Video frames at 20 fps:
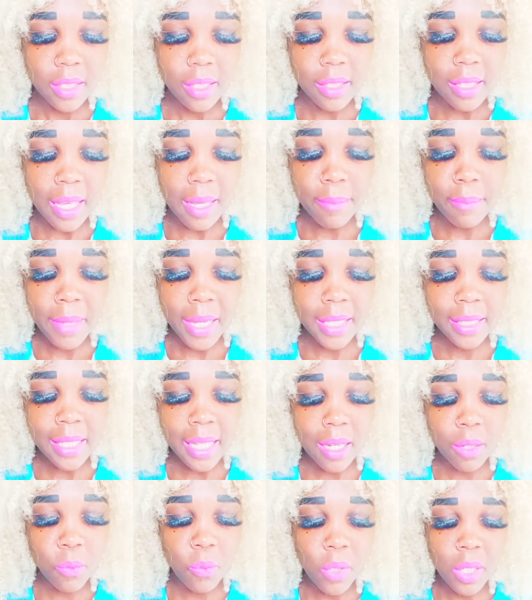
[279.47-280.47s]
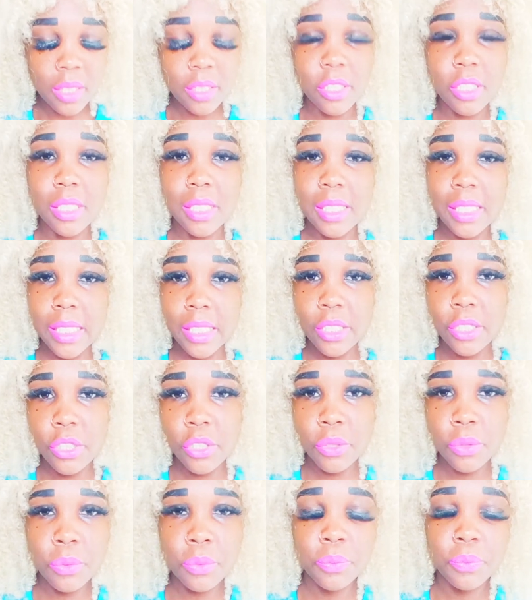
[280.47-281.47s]
that may not want to see
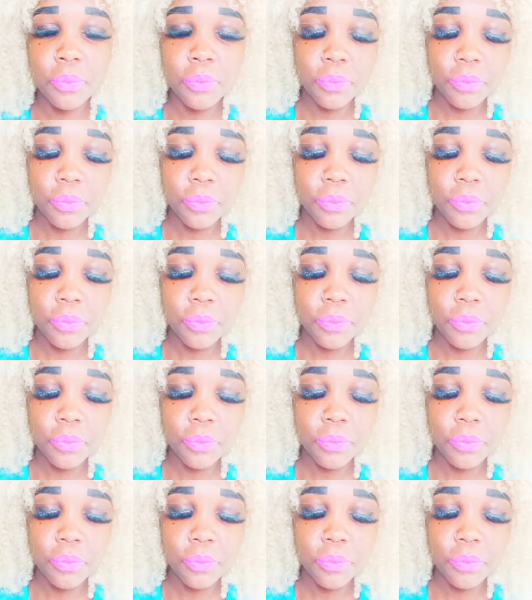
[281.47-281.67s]
you